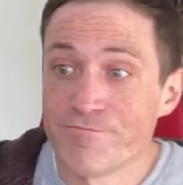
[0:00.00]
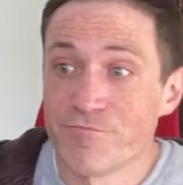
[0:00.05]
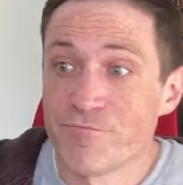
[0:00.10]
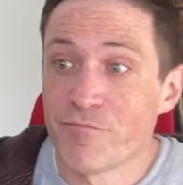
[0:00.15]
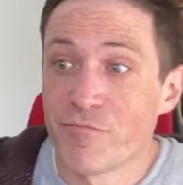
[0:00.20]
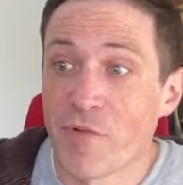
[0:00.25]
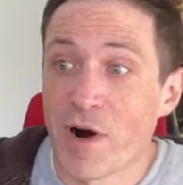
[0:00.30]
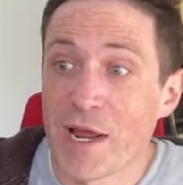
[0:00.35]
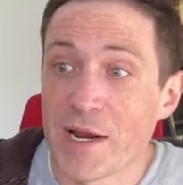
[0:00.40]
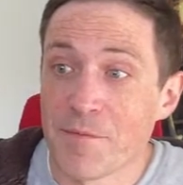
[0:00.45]

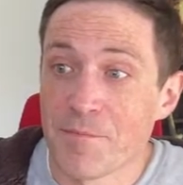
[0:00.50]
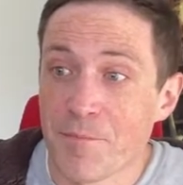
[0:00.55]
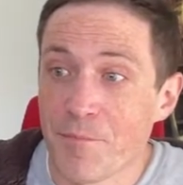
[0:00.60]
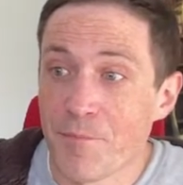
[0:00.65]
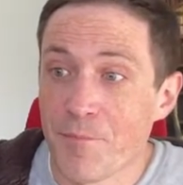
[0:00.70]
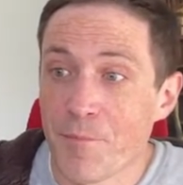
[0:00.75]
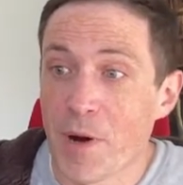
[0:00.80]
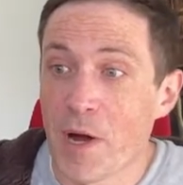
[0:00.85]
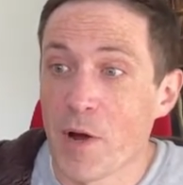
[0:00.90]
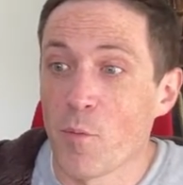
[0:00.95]
right?
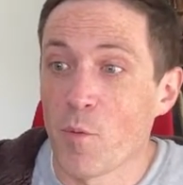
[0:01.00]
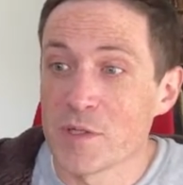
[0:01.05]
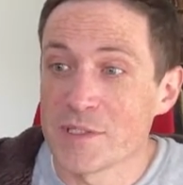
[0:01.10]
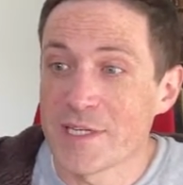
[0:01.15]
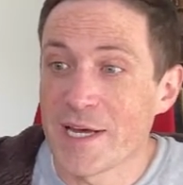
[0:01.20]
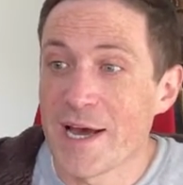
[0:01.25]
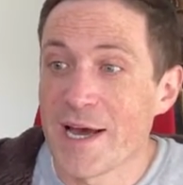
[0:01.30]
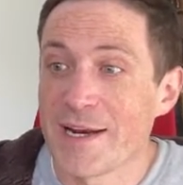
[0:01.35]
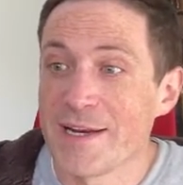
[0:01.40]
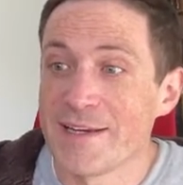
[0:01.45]
Once I
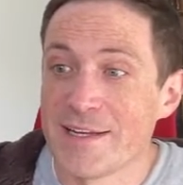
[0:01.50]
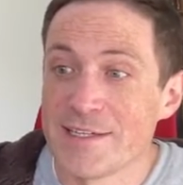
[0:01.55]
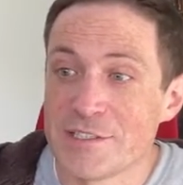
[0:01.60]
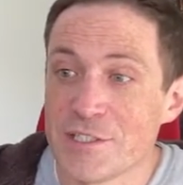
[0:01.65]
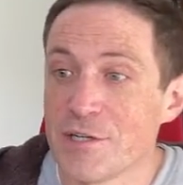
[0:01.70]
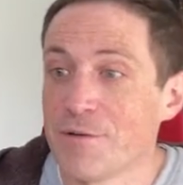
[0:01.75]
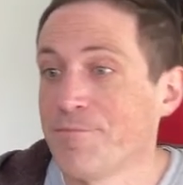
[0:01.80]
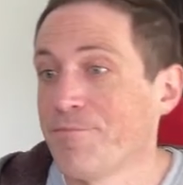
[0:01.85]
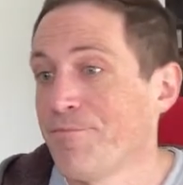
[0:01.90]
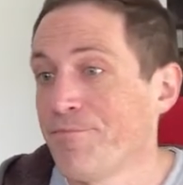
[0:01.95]
had a
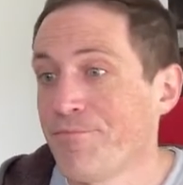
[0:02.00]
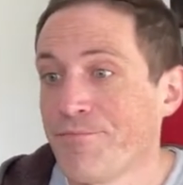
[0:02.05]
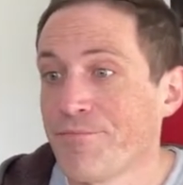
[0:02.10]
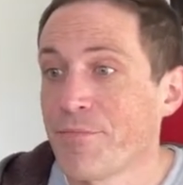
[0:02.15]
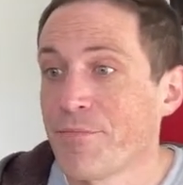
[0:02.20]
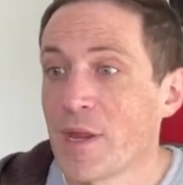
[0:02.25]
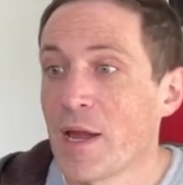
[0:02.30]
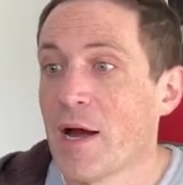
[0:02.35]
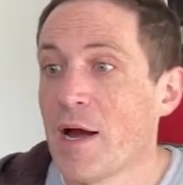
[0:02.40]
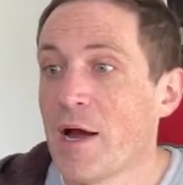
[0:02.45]
digit,
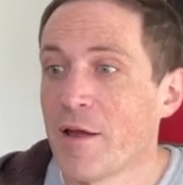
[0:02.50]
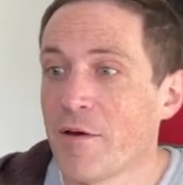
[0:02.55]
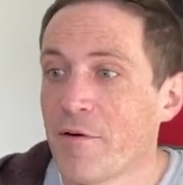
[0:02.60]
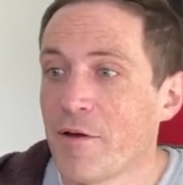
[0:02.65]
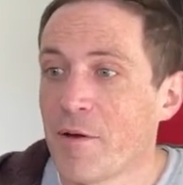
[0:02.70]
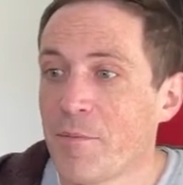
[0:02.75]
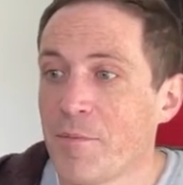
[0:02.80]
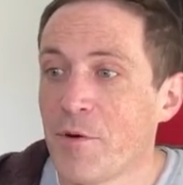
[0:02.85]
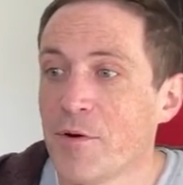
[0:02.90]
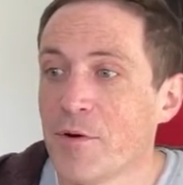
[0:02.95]
I
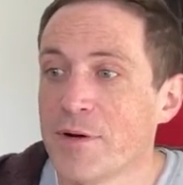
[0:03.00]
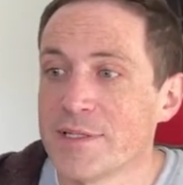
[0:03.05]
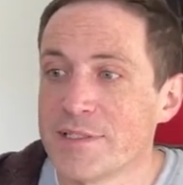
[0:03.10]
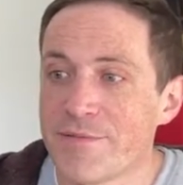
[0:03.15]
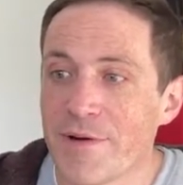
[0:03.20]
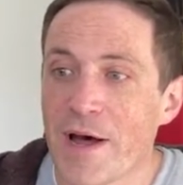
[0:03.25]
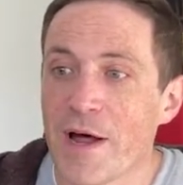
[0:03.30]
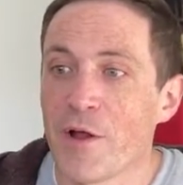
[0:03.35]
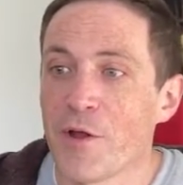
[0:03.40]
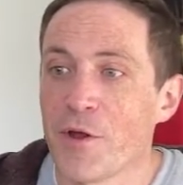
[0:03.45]
computed its
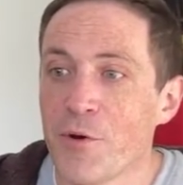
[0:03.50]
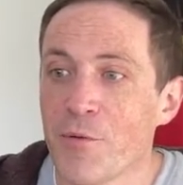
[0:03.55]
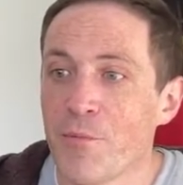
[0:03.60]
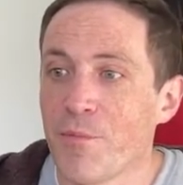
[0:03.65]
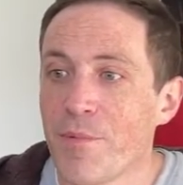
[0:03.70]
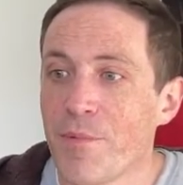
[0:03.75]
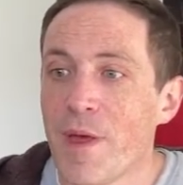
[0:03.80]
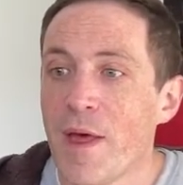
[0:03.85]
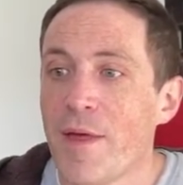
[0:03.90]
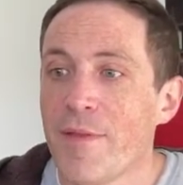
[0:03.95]
value,
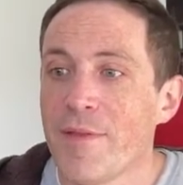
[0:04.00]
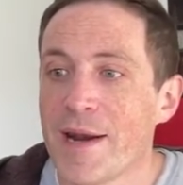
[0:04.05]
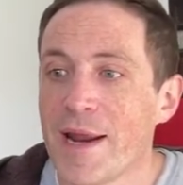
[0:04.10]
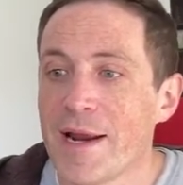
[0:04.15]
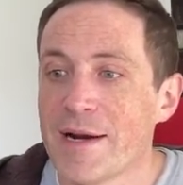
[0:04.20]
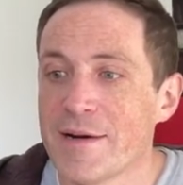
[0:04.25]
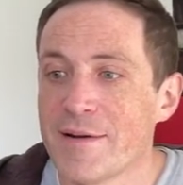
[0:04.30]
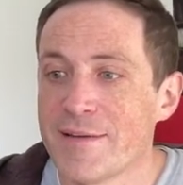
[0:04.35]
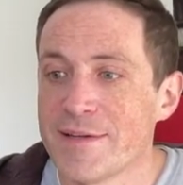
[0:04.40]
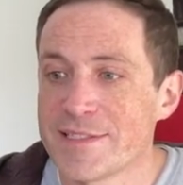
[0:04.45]
then
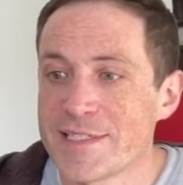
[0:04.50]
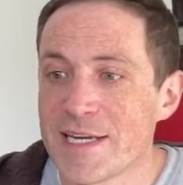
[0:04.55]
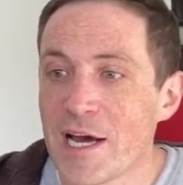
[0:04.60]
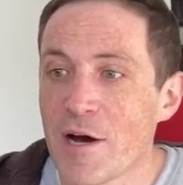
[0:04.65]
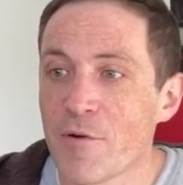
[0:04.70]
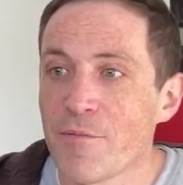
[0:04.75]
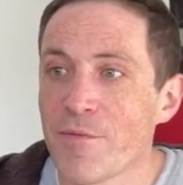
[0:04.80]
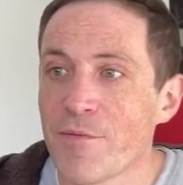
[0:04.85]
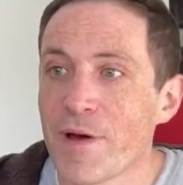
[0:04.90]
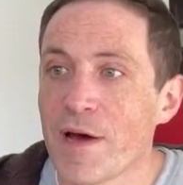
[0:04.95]
added this
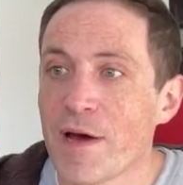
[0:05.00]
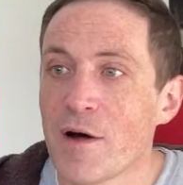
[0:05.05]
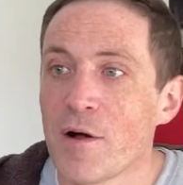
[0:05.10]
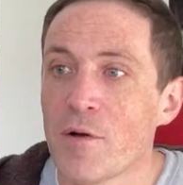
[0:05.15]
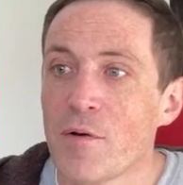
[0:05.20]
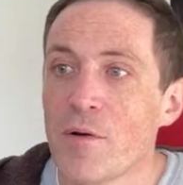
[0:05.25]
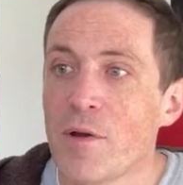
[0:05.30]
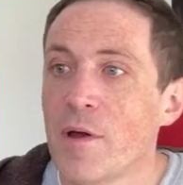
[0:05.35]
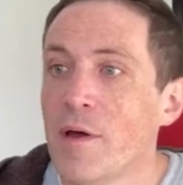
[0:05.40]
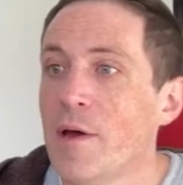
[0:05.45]
out
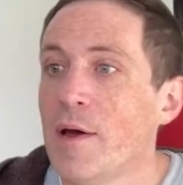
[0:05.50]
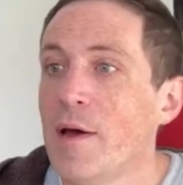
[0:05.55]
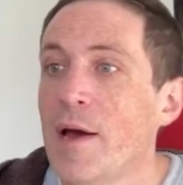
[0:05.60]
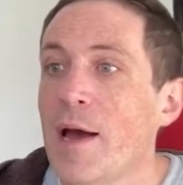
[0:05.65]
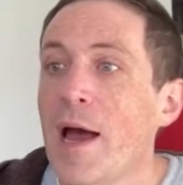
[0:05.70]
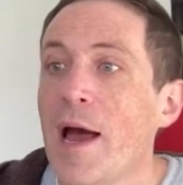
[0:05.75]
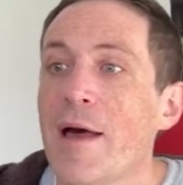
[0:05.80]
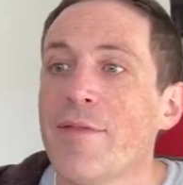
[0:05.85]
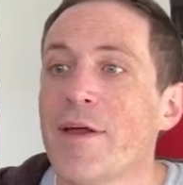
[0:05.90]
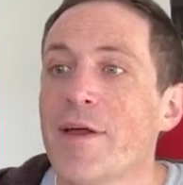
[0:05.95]
val,
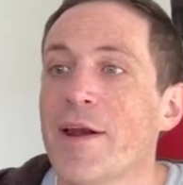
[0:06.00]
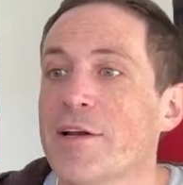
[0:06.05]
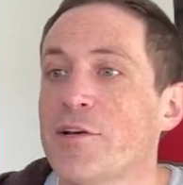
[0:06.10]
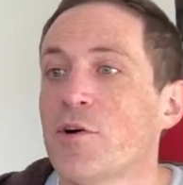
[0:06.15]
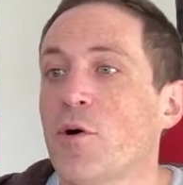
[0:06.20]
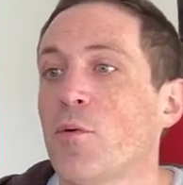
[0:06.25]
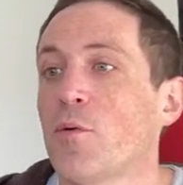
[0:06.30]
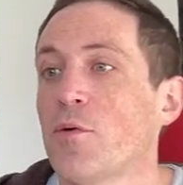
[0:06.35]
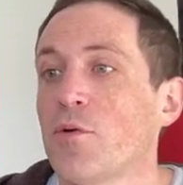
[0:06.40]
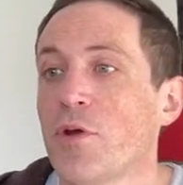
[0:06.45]
and then I
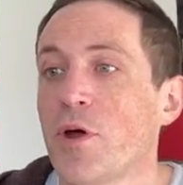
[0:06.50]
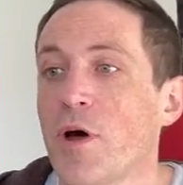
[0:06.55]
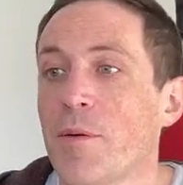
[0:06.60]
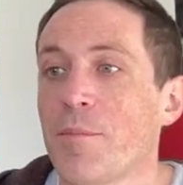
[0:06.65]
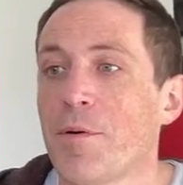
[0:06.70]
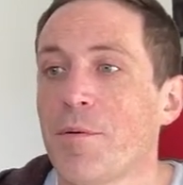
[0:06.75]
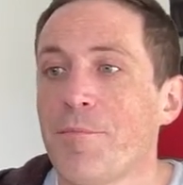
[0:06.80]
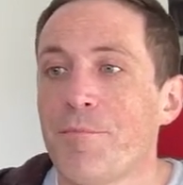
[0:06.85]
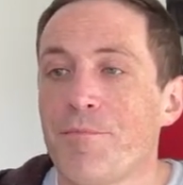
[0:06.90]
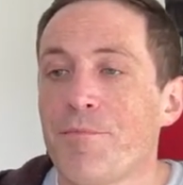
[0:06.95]
totaled up
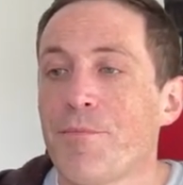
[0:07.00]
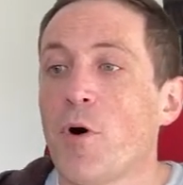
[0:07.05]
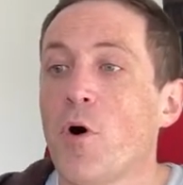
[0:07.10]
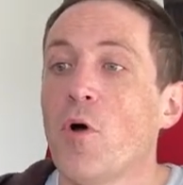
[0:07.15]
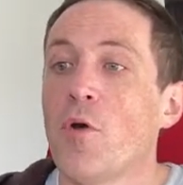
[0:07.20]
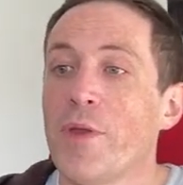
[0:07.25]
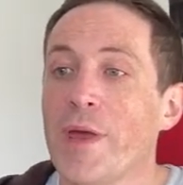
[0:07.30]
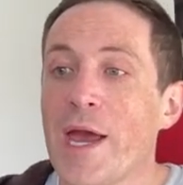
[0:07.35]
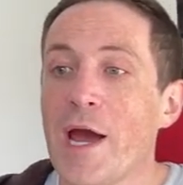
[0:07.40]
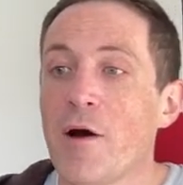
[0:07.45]
all
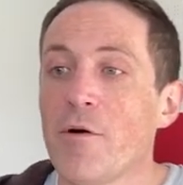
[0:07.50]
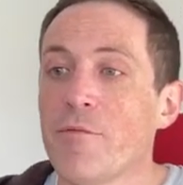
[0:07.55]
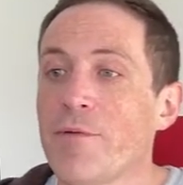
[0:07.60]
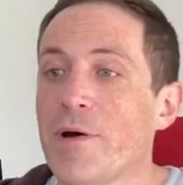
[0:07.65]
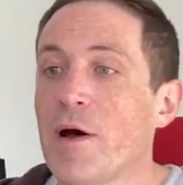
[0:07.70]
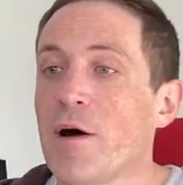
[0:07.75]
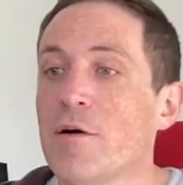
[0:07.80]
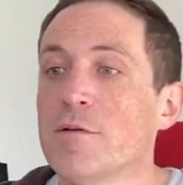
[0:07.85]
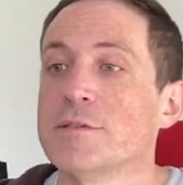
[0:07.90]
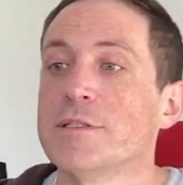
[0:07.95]
the out
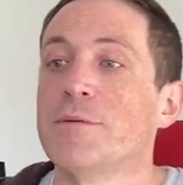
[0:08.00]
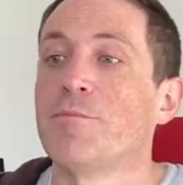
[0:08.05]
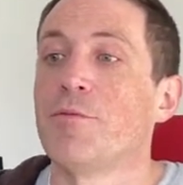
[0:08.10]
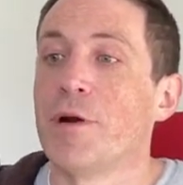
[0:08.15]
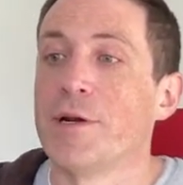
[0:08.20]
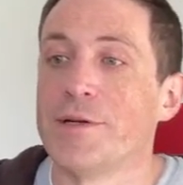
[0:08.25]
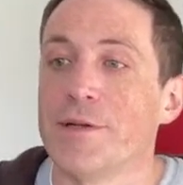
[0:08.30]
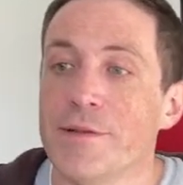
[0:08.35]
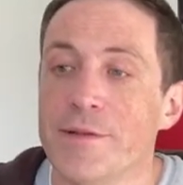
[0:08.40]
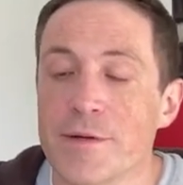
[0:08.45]
vals and
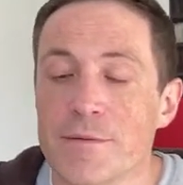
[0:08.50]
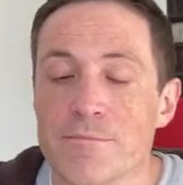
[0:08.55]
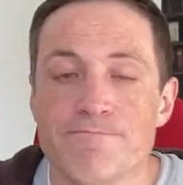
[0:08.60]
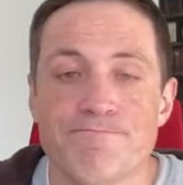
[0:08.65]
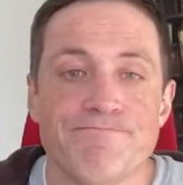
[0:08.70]
printed them.